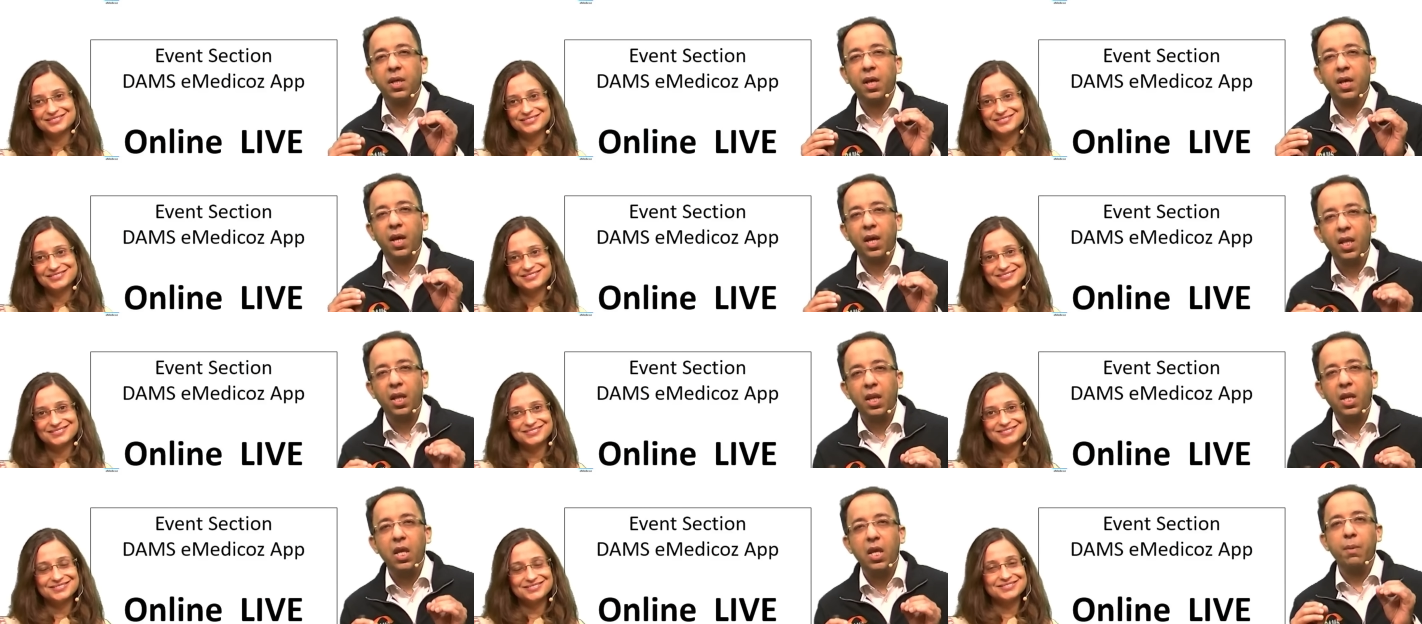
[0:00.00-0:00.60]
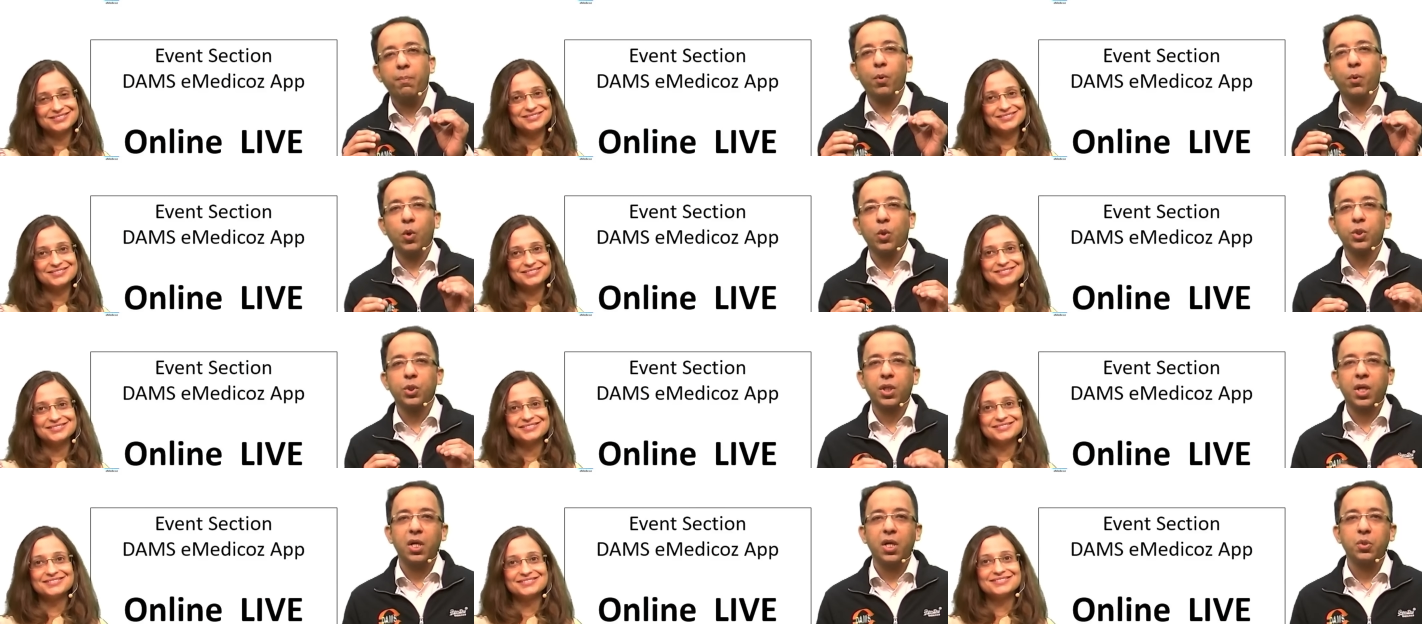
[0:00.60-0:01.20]
Speaker 1: any
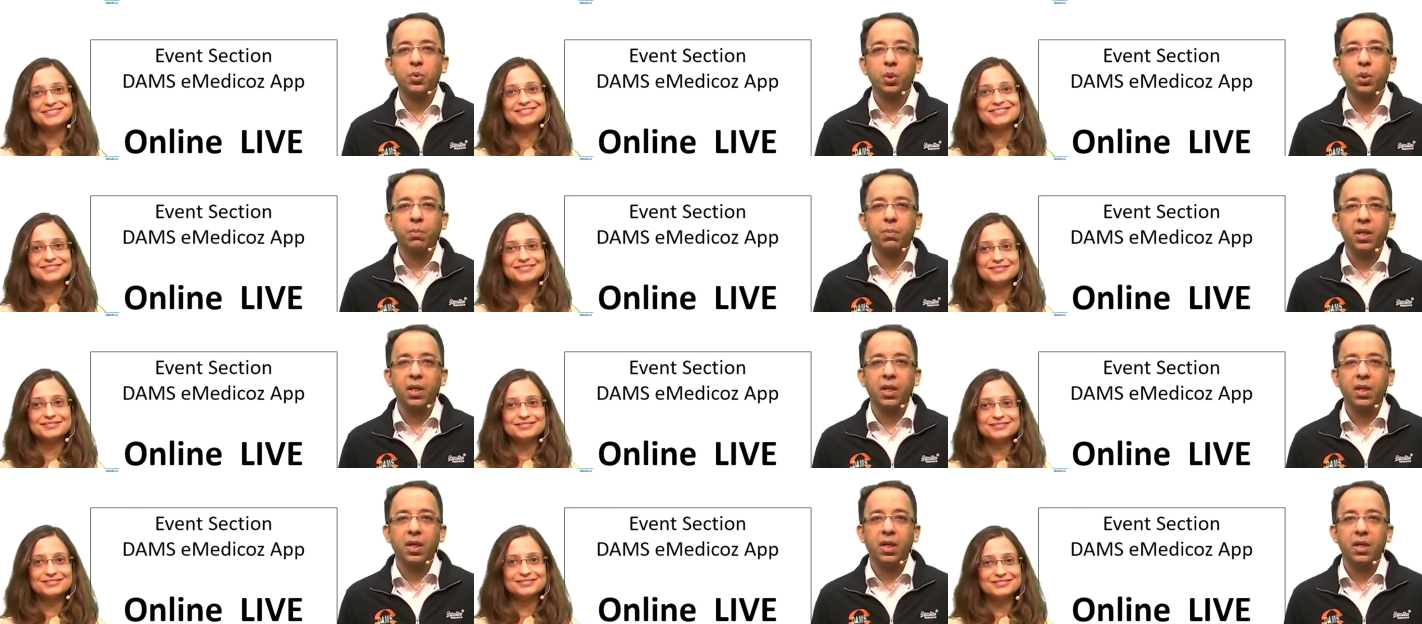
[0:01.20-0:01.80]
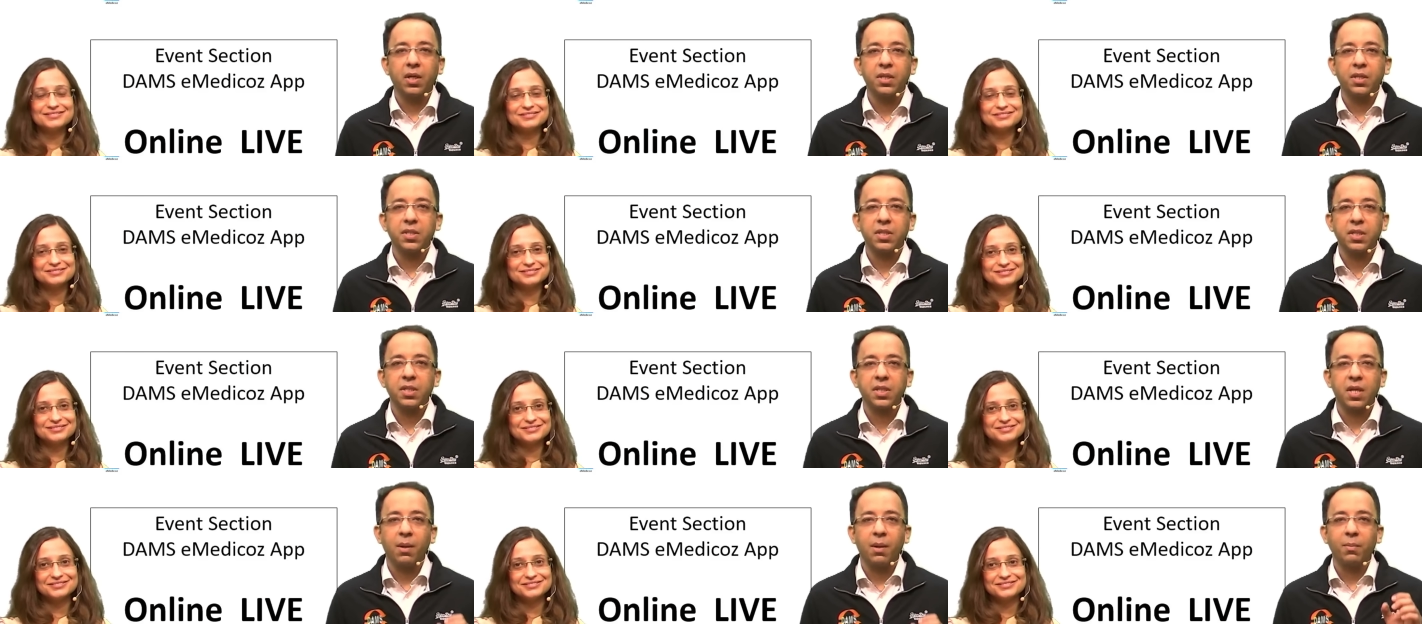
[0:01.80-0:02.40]
postgraduate medical entrance
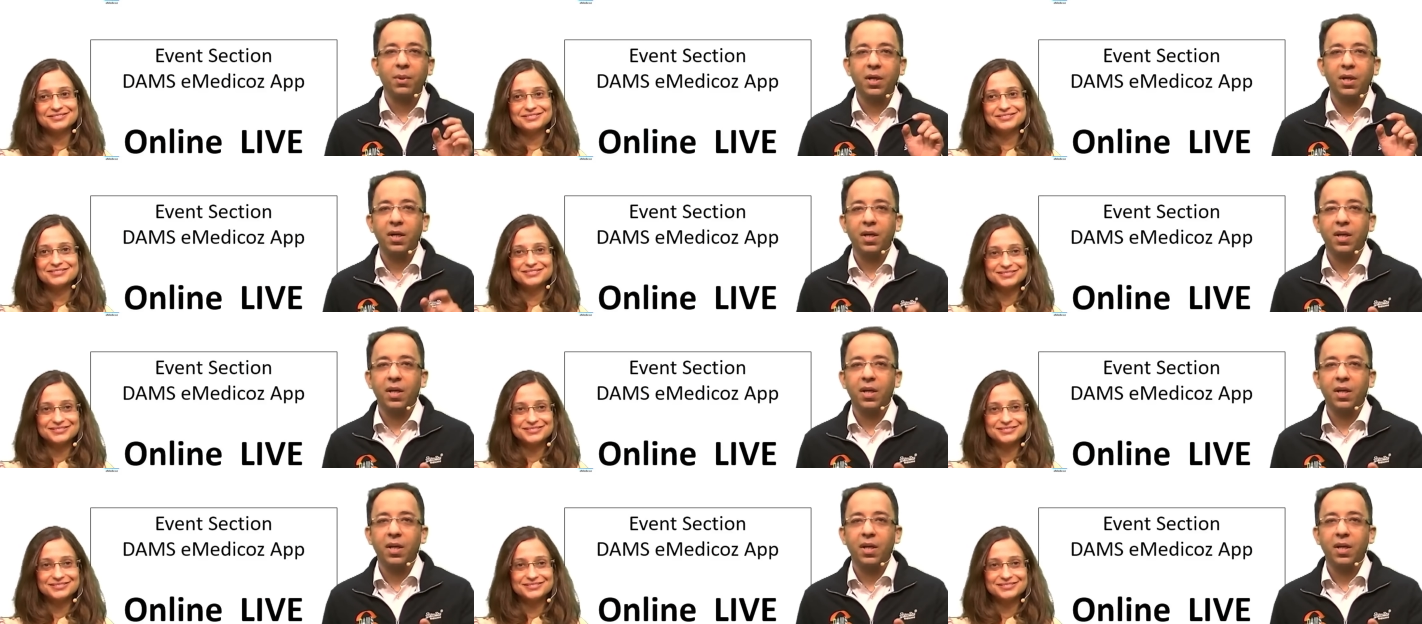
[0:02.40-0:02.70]
exam in India,